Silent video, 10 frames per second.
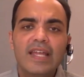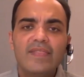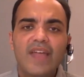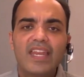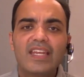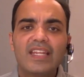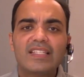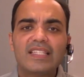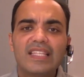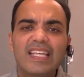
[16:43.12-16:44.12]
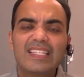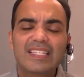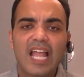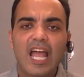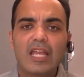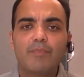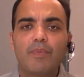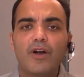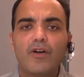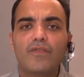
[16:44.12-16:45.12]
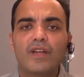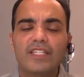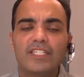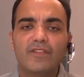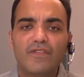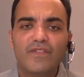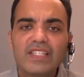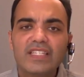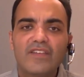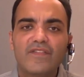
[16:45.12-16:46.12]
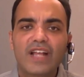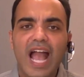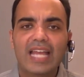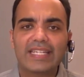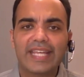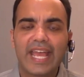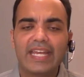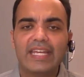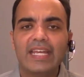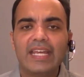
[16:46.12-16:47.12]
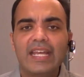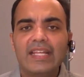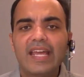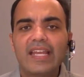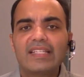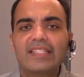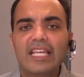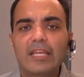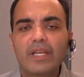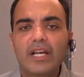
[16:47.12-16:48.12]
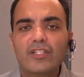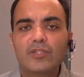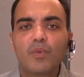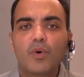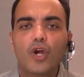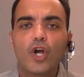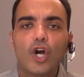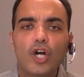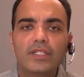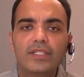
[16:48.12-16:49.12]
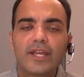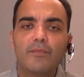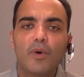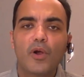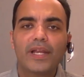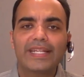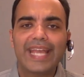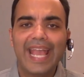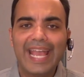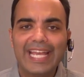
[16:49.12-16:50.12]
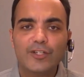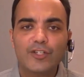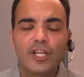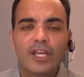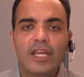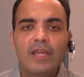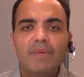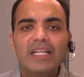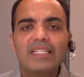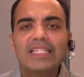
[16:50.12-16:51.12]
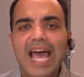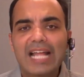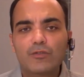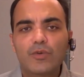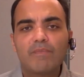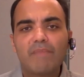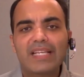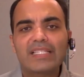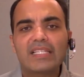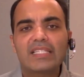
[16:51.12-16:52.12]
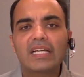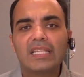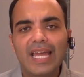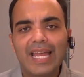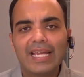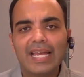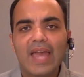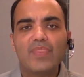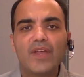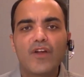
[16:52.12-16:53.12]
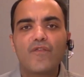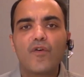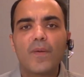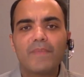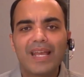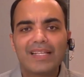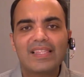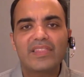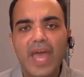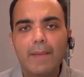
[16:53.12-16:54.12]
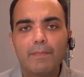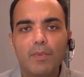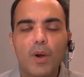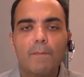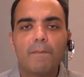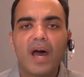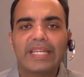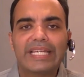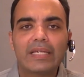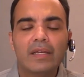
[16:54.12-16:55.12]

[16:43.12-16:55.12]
that it is this type of divisive content that is keeping us more hooked and more engaged, because that's what makes us click and therefore makes them more money.